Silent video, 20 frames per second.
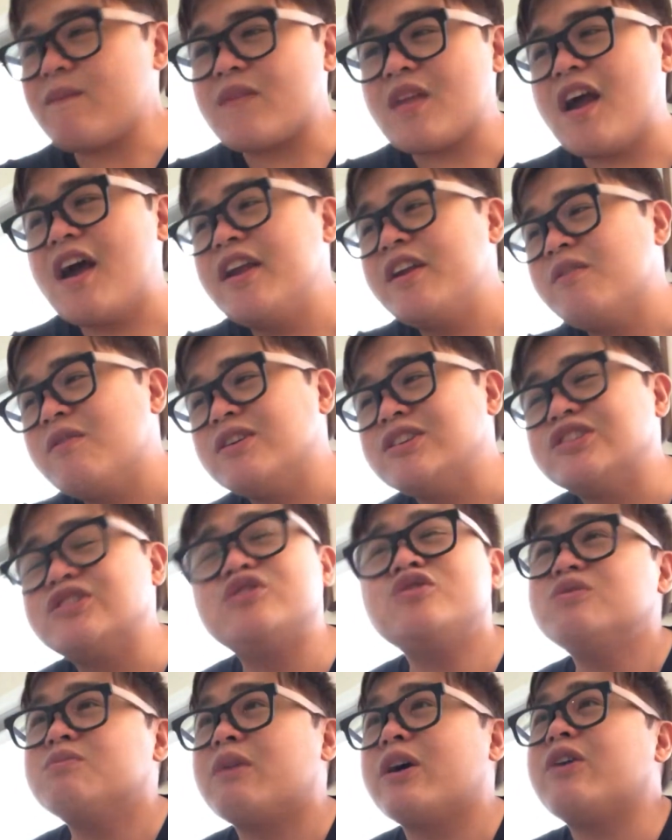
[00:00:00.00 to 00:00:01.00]
I don't want
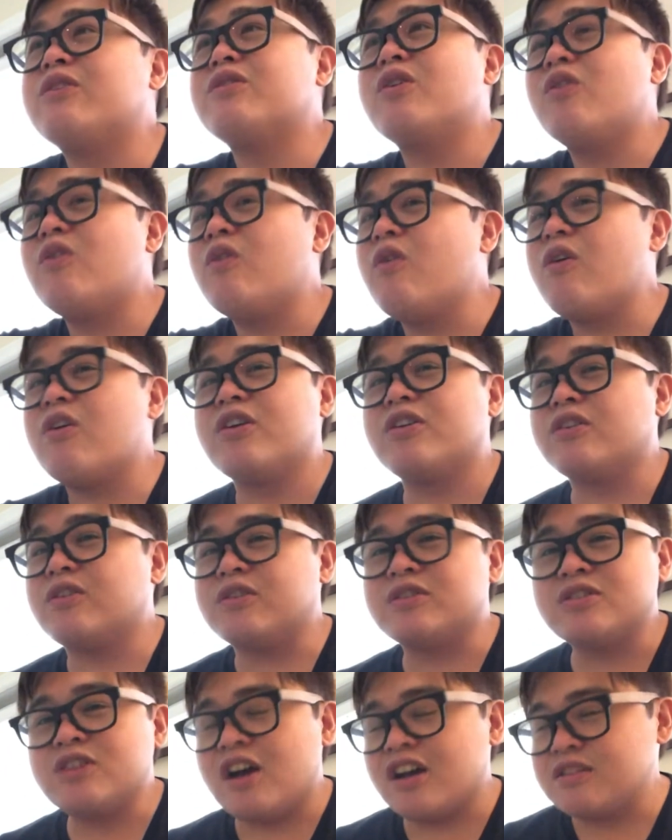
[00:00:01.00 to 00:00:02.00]
to toot my own horn
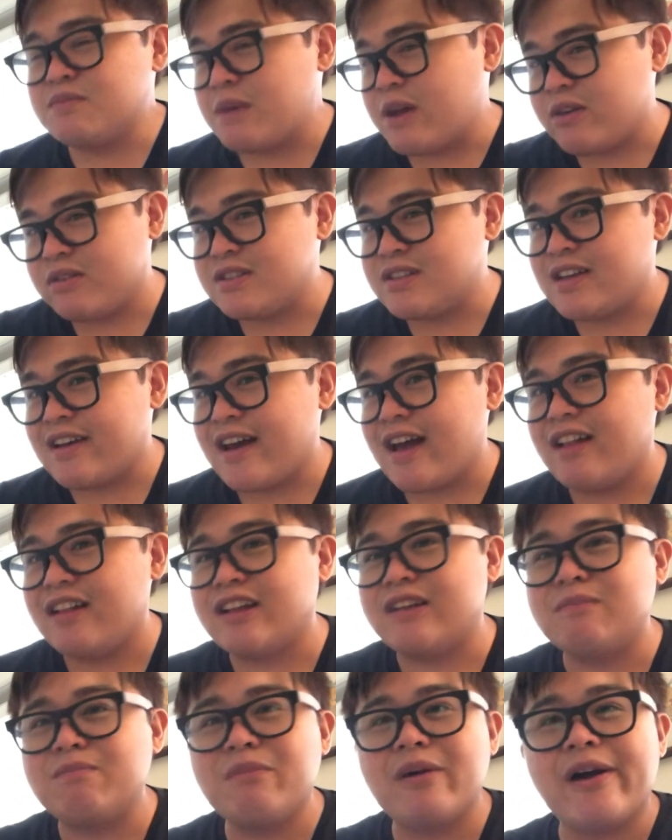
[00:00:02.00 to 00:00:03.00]
or toss my own
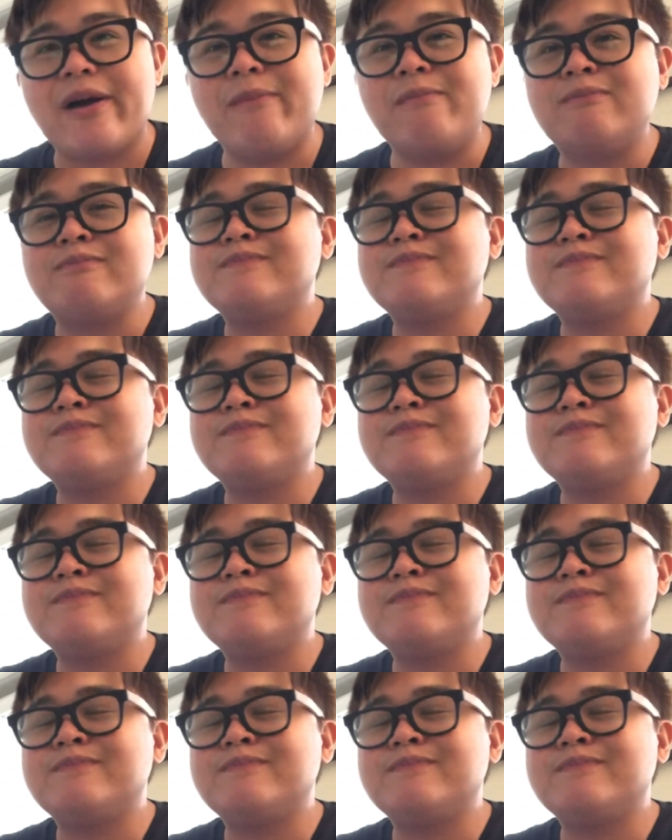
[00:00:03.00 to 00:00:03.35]
salad, but